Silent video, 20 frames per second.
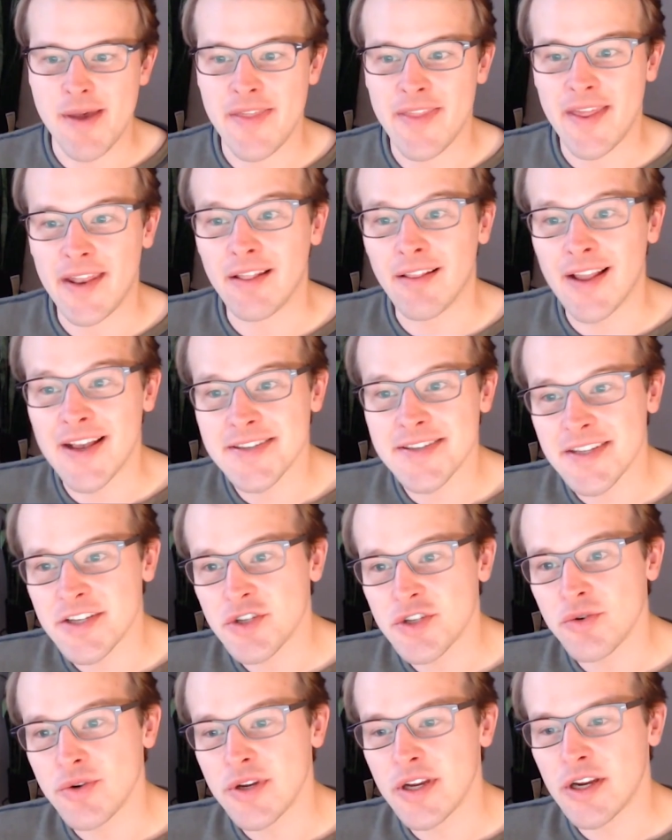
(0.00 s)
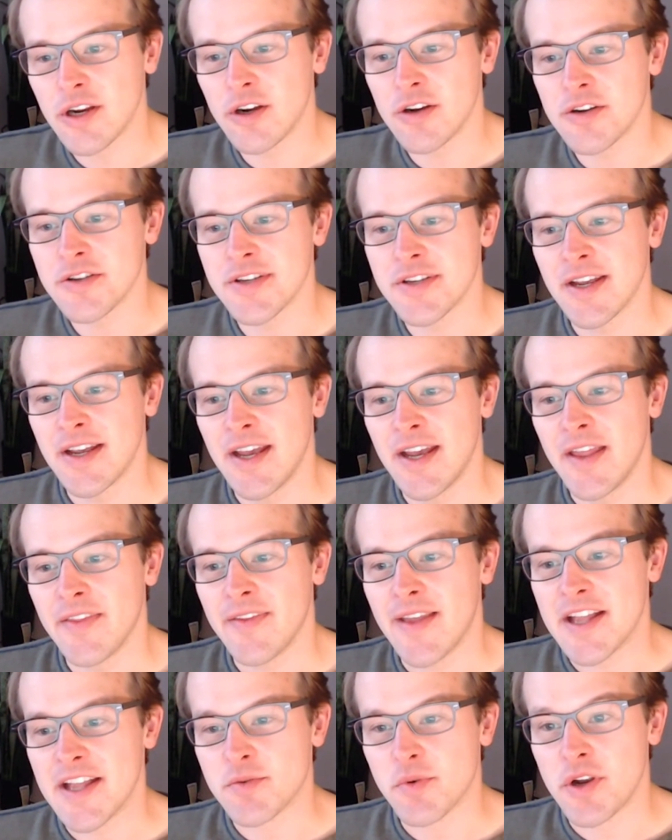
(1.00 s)
And then less than 2 years,
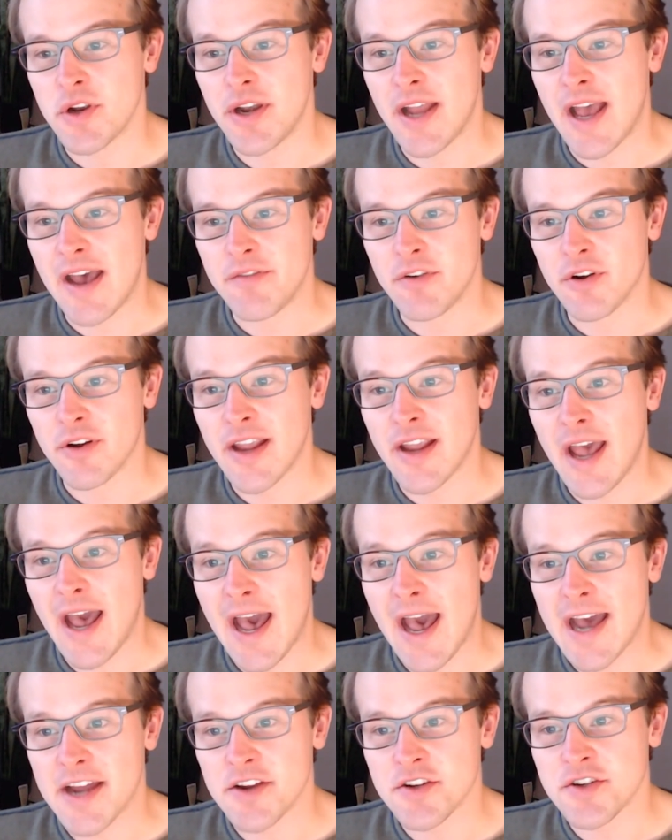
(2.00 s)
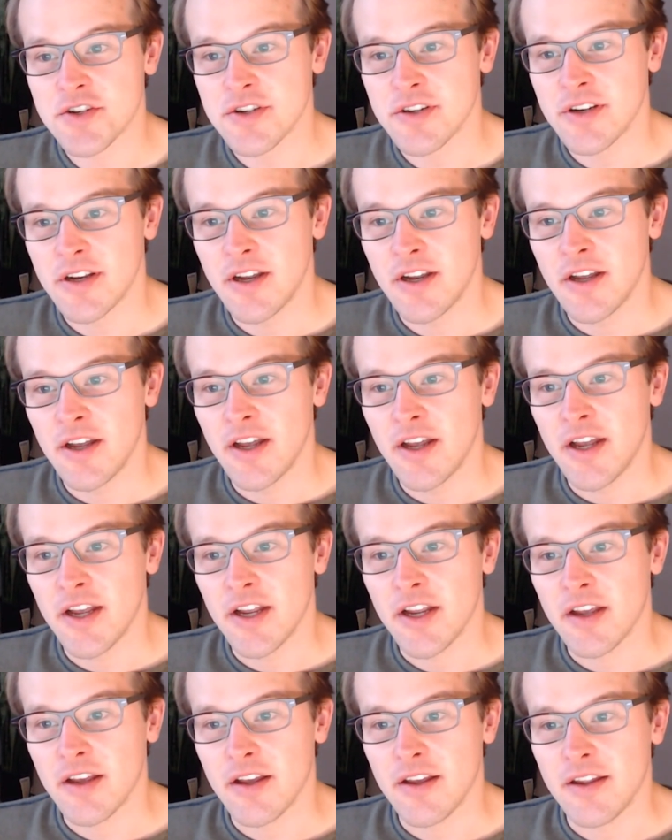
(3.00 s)
that's where you'd have your cash
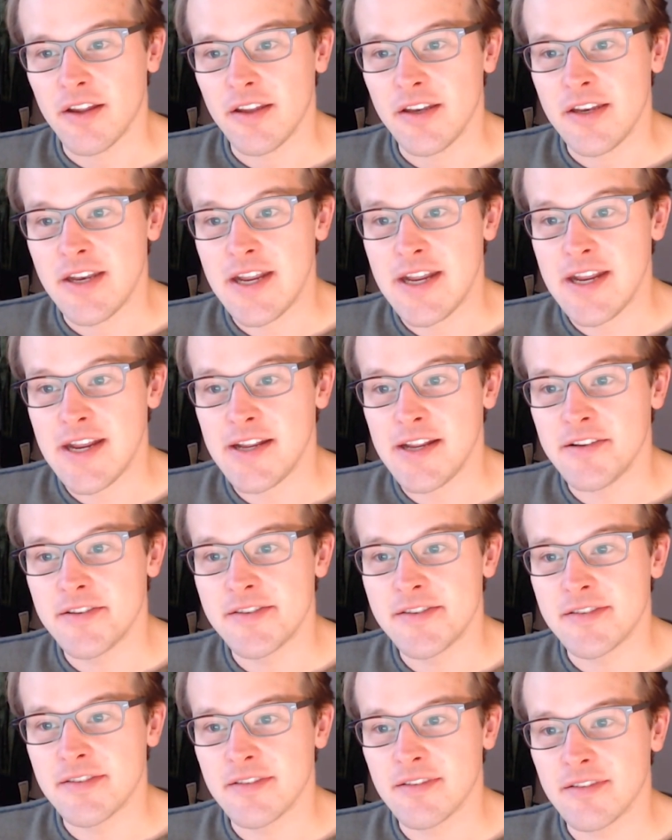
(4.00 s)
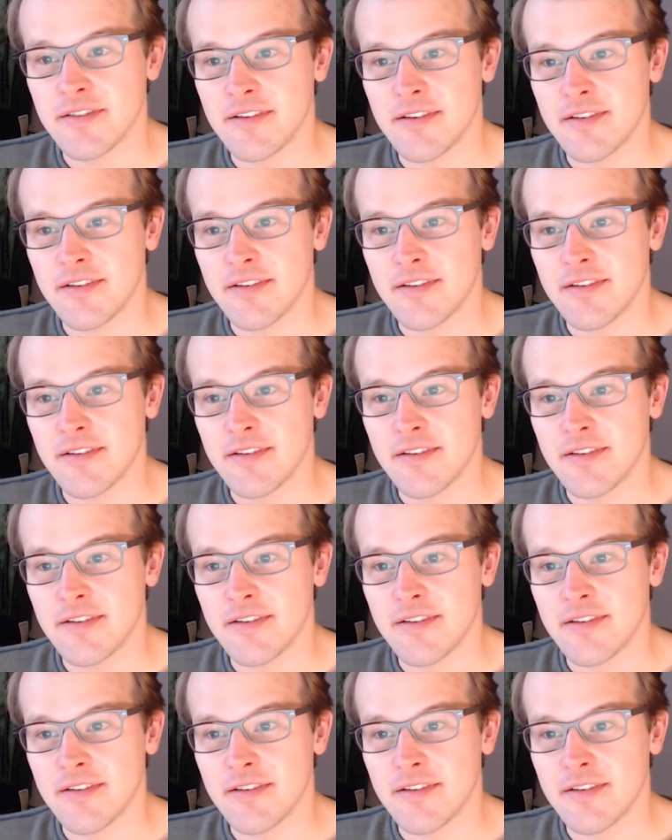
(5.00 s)
needs.